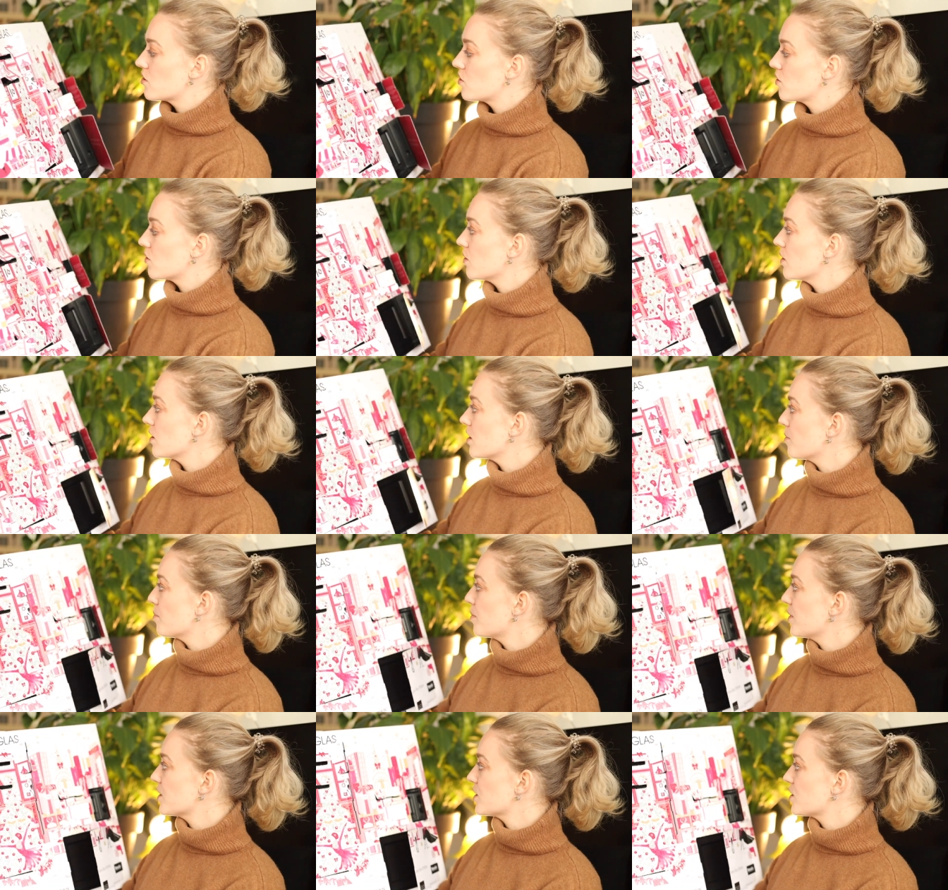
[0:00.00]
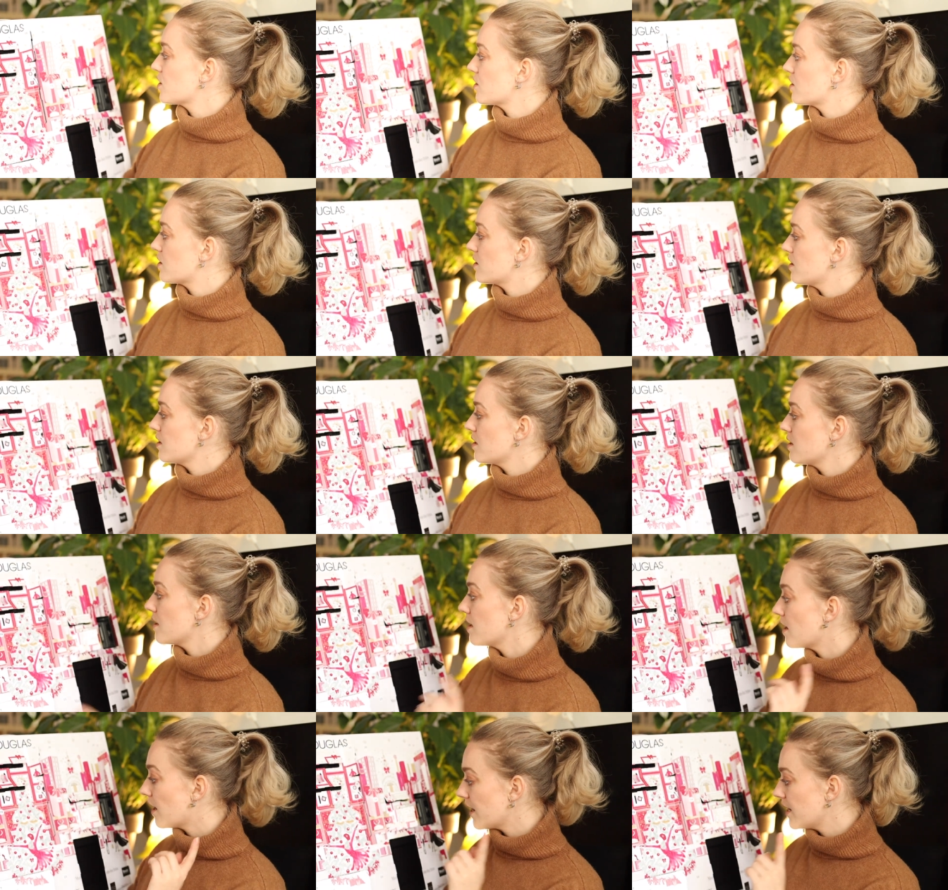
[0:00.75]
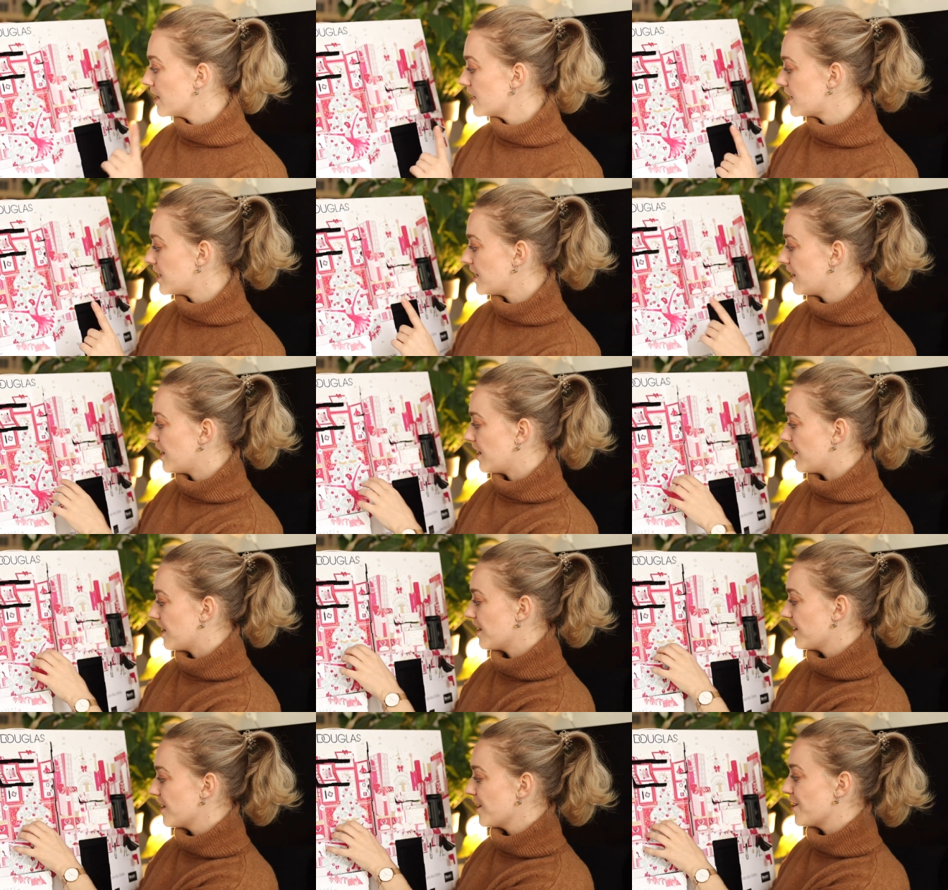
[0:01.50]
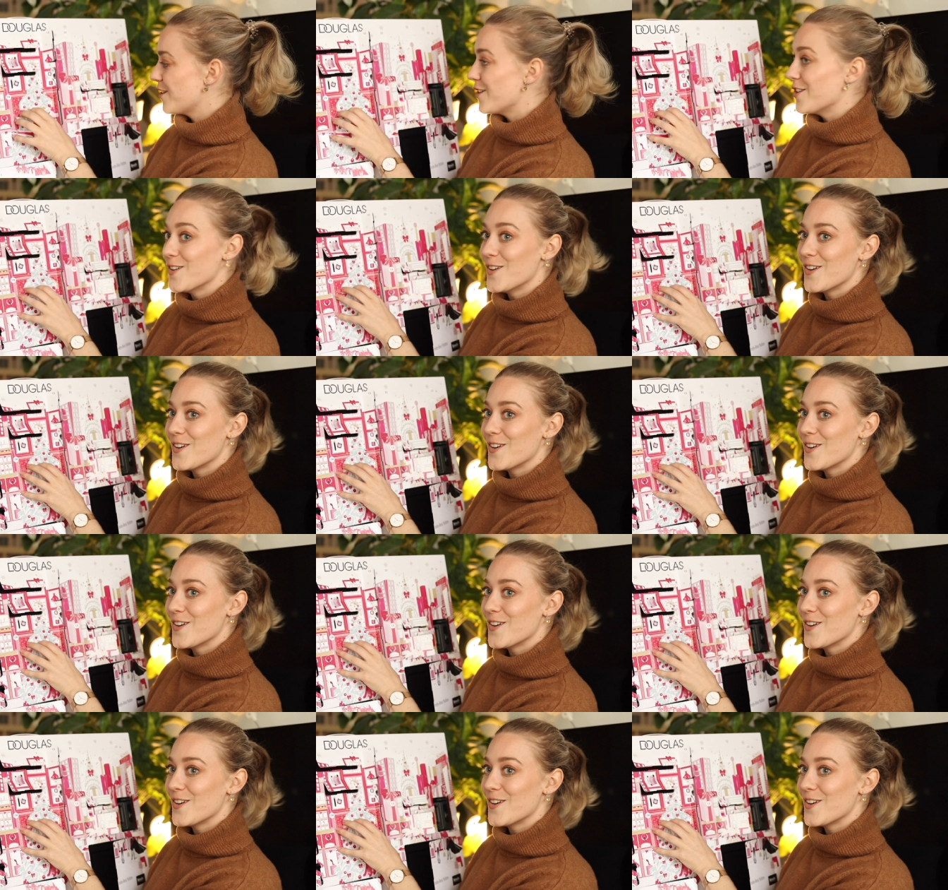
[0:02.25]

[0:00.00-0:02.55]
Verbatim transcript: Door number 19,